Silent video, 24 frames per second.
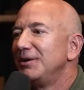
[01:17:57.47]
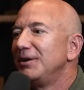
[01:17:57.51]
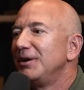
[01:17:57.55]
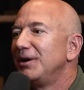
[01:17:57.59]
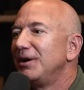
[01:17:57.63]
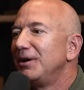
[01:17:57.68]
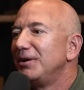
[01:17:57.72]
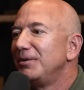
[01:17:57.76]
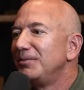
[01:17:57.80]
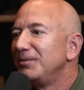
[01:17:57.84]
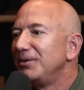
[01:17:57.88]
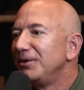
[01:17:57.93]

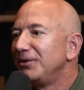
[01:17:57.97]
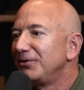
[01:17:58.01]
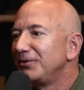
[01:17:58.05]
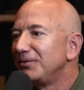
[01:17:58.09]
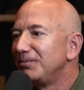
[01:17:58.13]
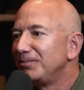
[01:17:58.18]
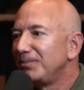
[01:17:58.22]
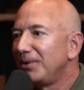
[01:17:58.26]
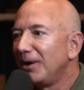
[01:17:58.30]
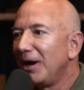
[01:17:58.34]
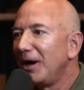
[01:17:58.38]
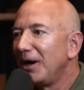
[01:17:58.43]
It's
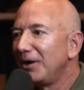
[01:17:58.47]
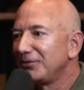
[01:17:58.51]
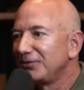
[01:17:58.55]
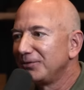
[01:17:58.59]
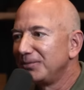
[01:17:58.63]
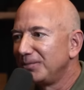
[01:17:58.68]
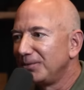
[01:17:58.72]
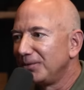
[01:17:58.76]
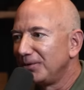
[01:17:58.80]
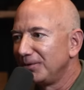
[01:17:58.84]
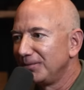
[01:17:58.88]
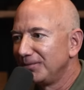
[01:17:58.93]

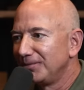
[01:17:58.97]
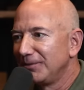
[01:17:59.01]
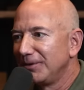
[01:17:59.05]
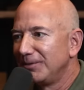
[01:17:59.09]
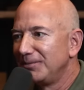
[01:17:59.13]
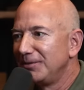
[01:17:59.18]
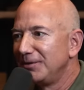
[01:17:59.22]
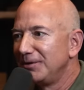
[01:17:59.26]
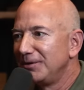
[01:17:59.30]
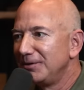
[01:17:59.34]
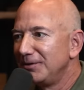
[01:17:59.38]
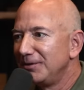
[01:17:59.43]
impossible. I
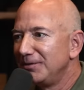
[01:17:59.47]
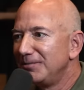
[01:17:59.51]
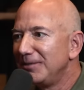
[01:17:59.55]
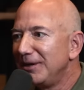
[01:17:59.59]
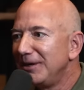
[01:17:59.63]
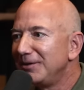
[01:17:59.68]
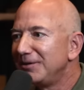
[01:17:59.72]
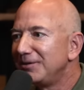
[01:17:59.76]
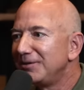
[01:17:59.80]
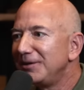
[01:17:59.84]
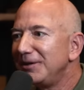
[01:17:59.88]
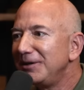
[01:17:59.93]
mean, you
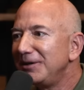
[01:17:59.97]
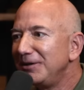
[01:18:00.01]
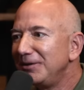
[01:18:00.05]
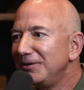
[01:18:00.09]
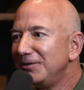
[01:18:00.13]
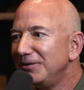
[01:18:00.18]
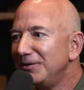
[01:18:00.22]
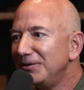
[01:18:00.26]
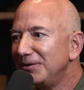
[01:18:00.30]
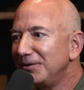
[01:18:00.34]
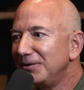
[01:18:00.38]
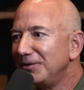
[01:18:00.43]
may think
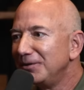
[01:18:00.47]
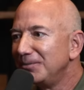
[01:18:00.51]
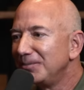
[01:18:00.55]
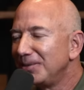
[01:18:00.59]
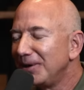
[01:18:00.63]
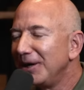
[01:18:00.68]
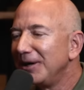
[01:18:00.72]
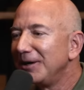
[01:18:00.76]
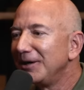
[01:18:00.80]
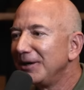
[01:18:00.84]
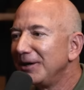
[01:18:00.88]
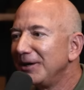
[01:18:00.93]
you do,
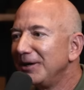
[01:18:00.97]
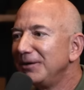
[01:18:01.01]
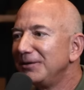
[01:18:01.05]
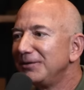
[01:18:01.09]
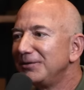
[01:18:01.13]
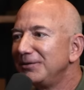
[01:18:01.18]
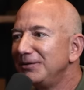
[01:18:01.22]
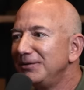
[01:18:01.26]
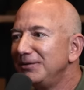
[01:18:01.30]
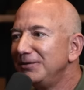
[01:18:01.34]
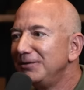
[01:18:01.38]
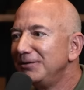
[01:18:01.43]
but I
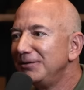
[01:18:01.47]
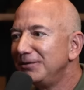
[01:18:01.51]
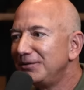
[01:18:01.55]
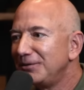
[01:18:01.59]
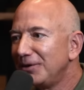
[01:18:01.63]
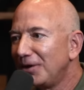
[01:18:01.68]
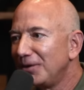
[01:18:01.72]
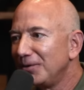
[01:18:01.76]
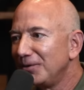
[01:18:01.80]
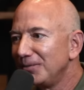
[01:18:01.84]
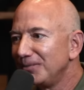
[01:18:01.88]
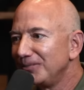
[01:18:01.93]
guarantee you
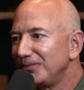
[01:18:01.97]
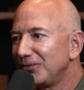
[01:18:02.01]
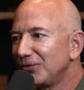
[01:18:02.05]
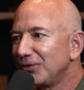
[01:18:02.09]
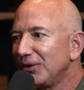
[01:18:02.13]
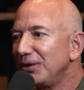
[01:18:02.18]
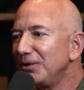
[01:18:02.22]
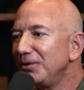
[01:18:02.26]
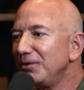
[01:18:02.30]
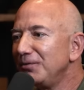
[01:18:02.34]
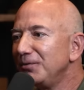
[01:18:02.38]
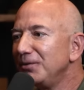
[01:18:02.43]
don't.
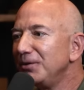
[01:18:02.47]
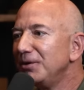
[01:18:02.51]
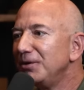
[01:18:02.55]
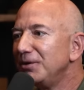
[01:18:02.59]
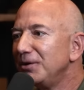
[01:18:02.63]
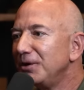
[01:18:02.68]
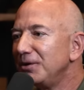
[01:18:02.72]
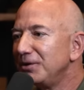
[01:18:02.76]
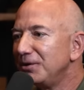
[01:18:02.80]
So I don't really know.